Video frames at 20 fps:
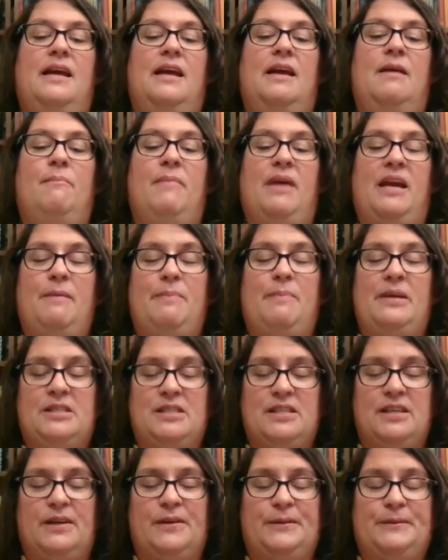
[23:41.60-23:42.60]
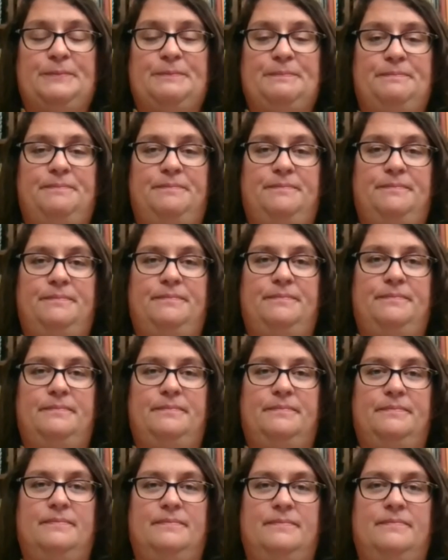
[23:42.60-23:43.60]
May it be so.
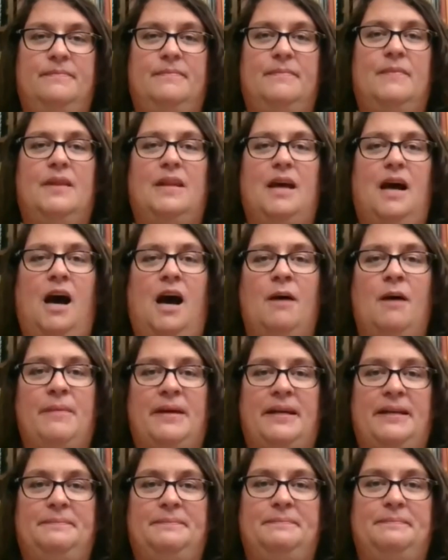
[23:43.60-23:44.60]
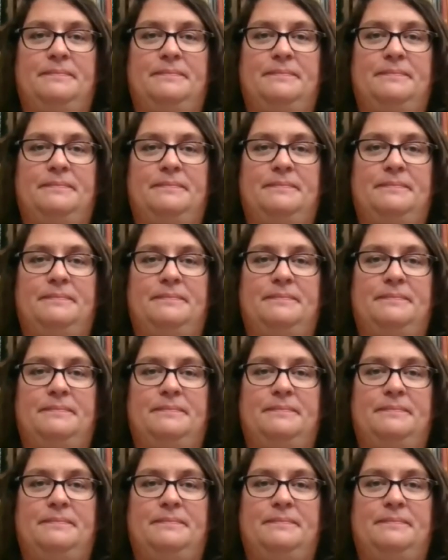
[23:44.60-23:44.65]
Amen.